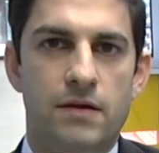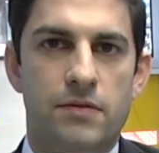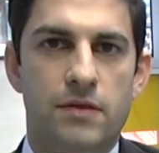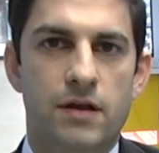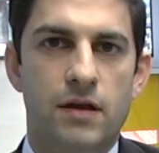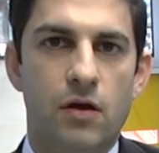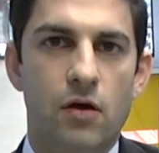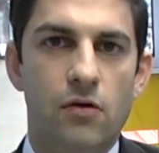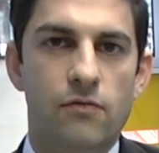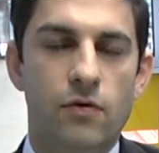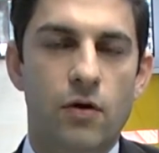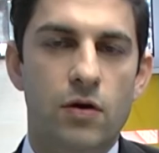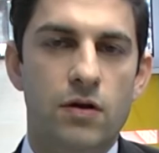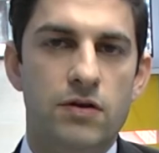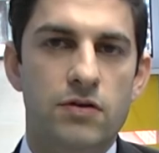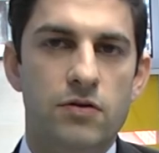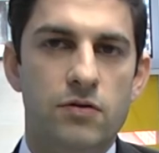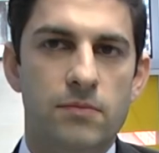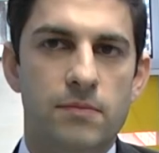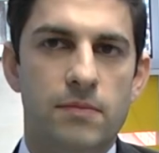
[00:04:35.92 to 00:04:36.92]
The low
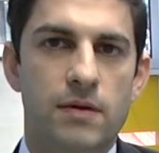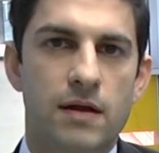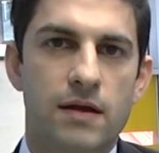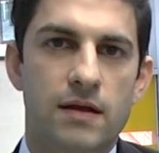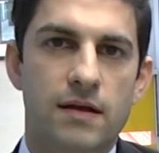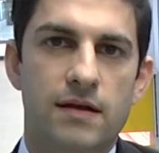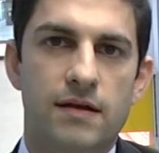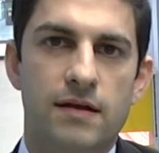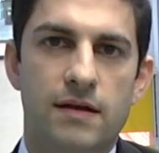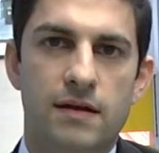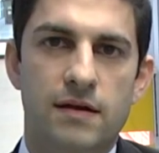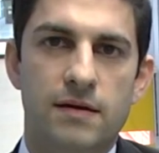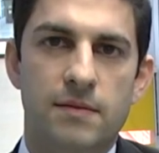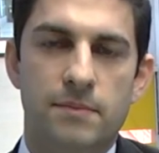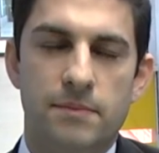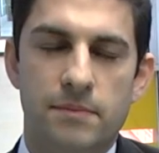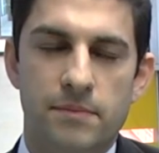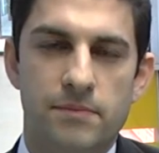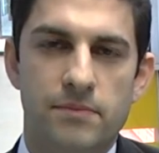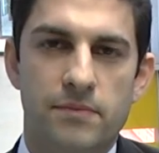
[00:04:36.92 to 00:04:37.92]
volume
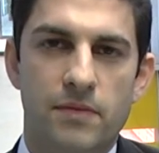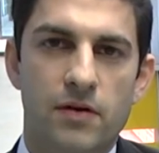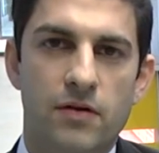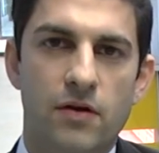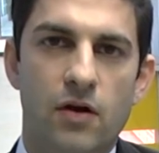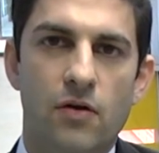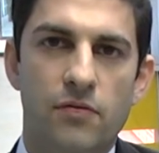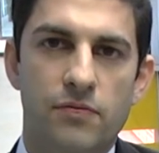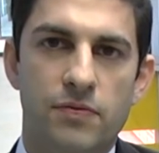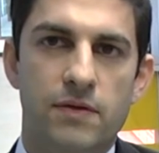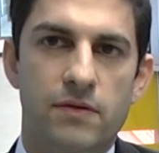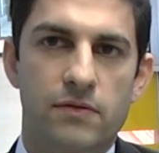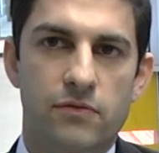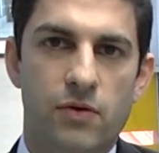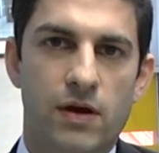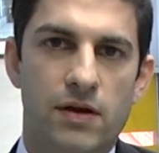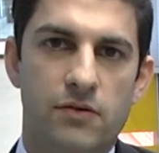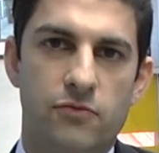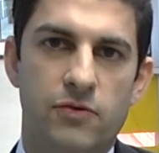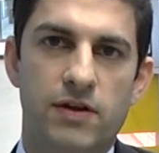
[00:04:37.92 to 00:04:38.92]
um, of the
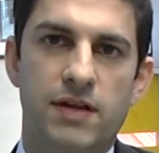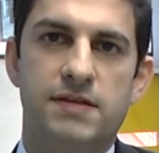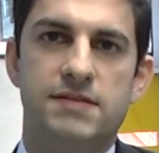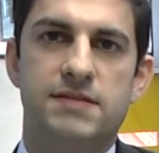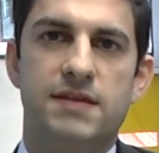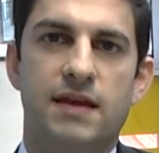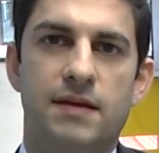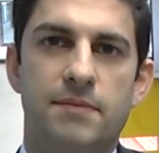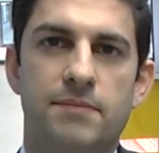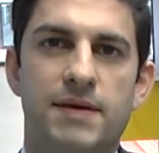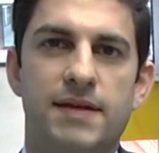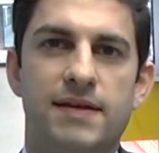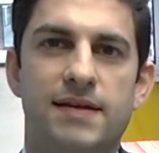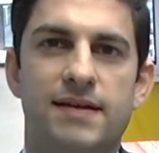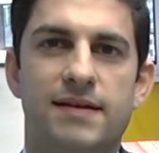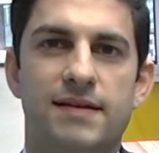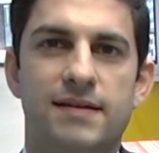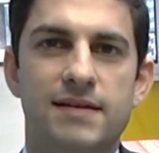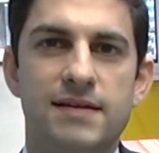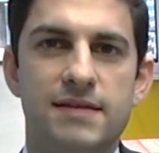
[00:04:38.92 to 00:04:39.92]
one ring segment
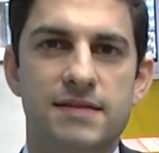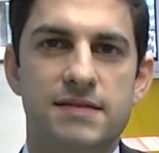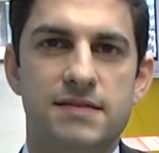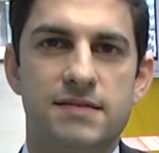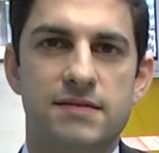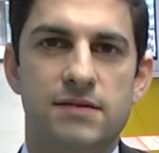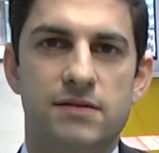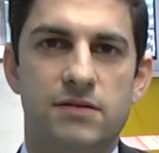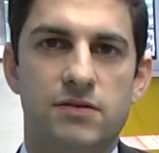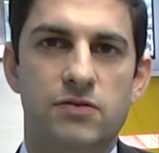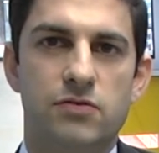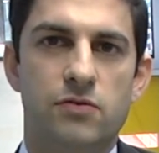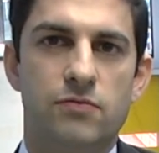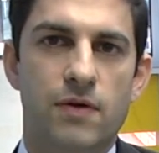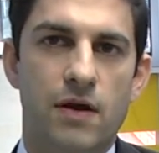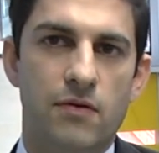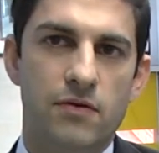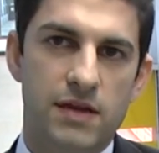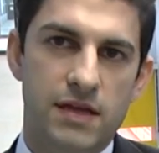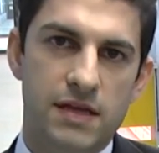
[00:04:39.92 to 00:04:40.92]
leads to
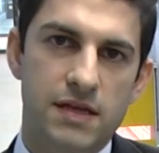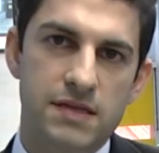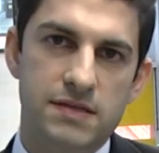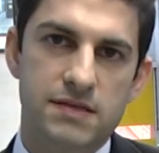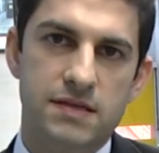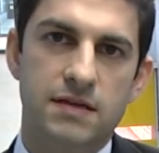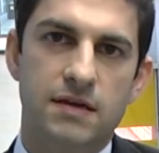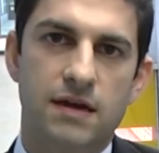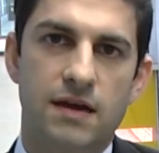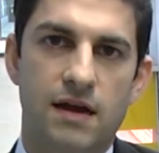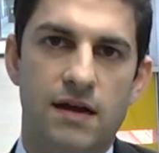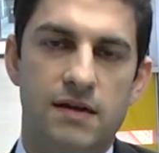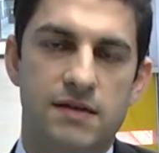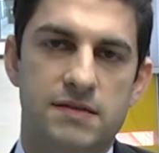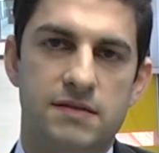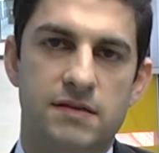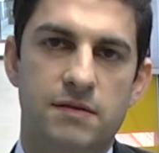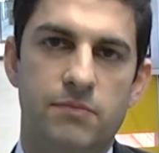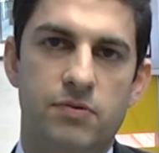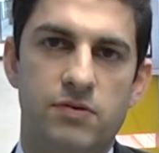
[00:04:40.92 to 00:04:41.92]
very easy
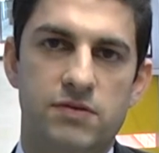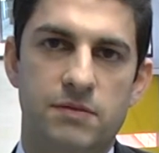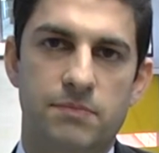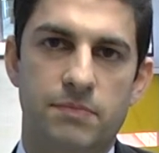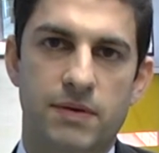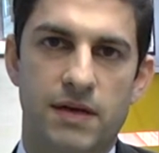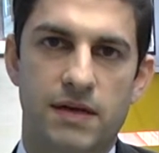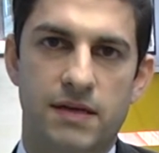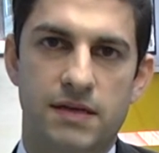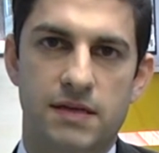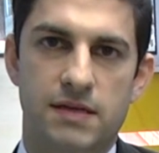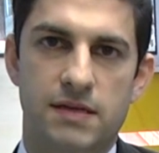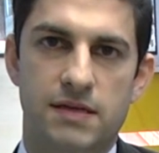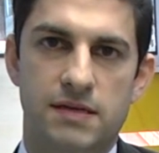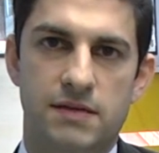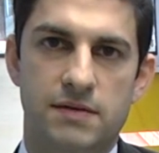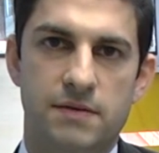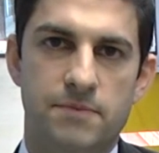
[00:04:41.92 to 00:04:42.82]
casting possibility.